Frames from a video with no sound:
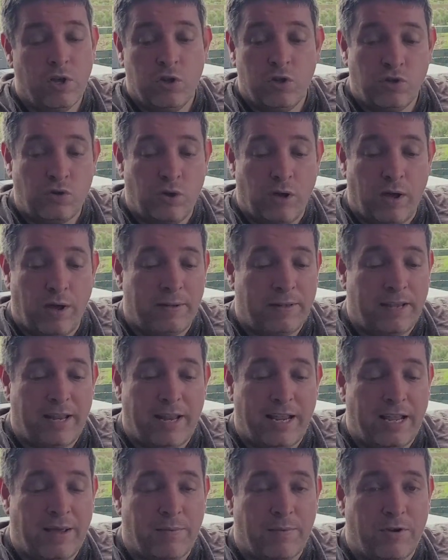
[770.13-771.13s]
So I don't
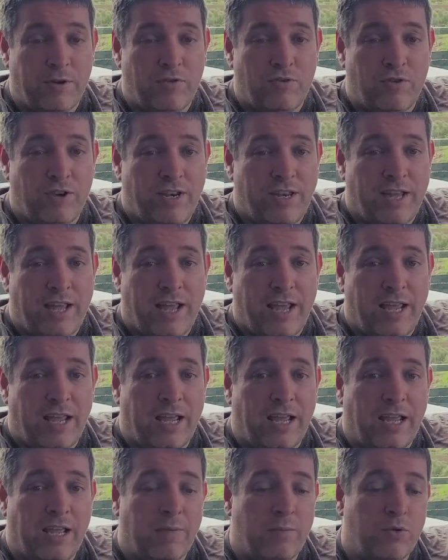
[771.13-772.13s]
think I'm going to trade that in.
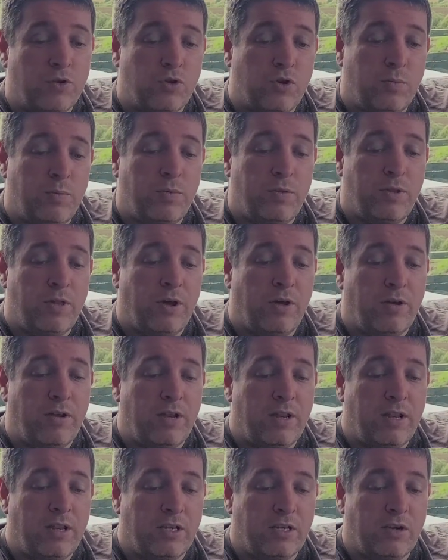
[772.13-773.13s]
I think I'm just going to put
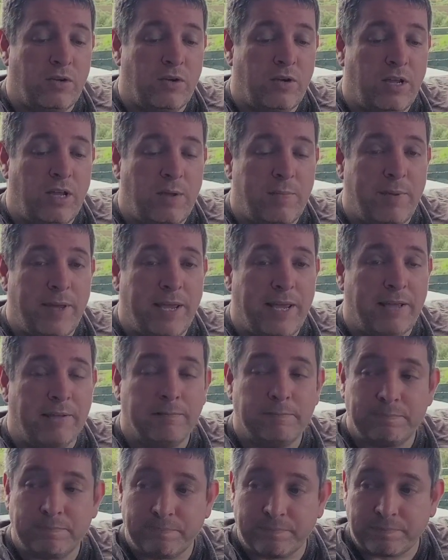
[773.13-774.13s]
this on eBay
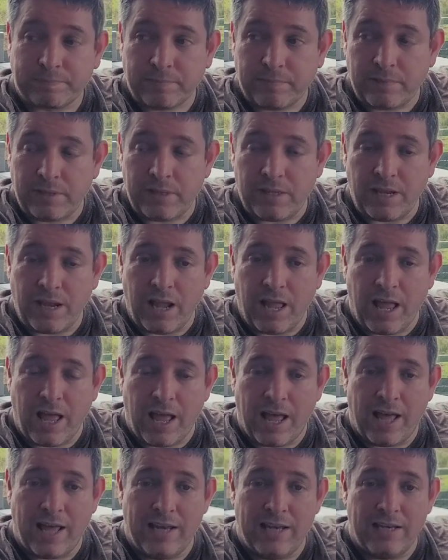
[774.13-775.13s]

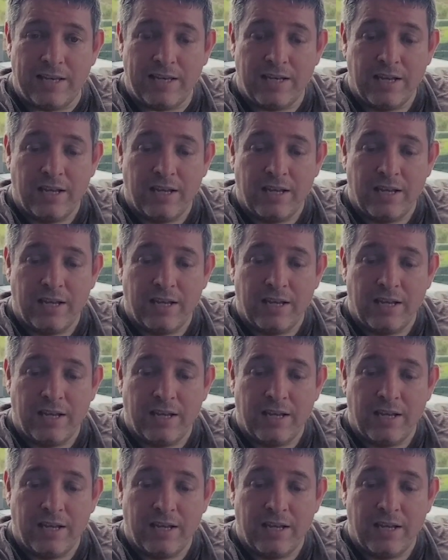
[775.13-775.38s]
and